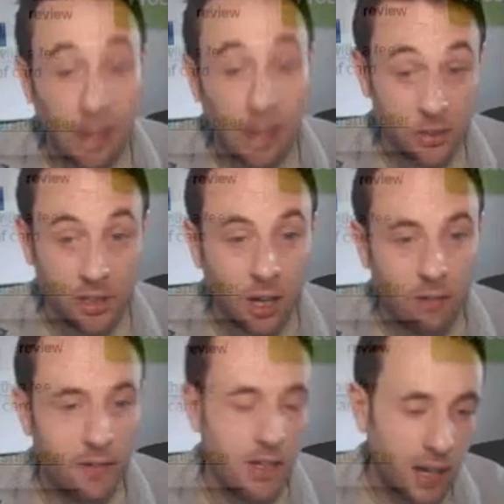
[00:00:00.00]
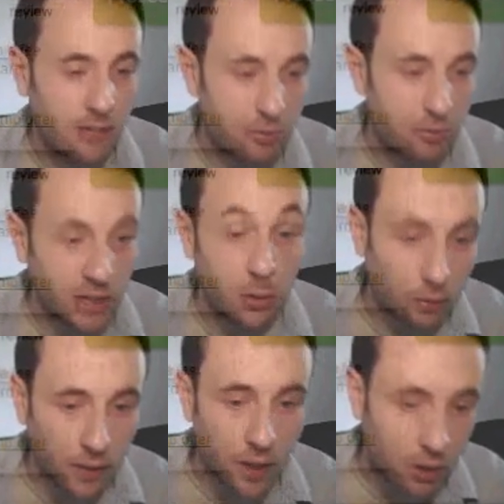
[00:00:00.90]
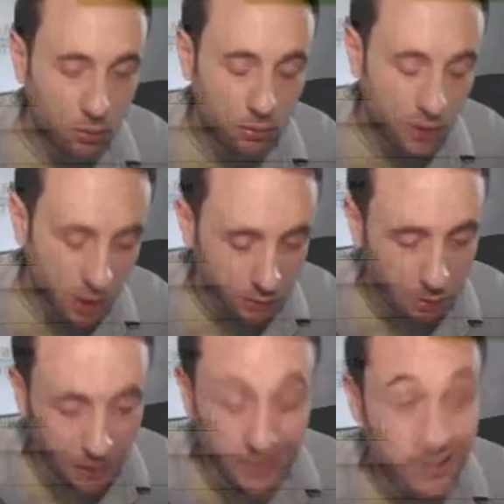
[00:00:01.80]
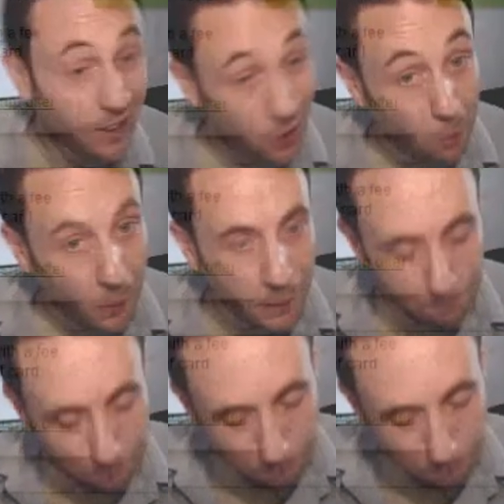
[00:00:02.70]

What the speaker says: that was enough. They didn't have to read all of the whole kind of complete set of copy.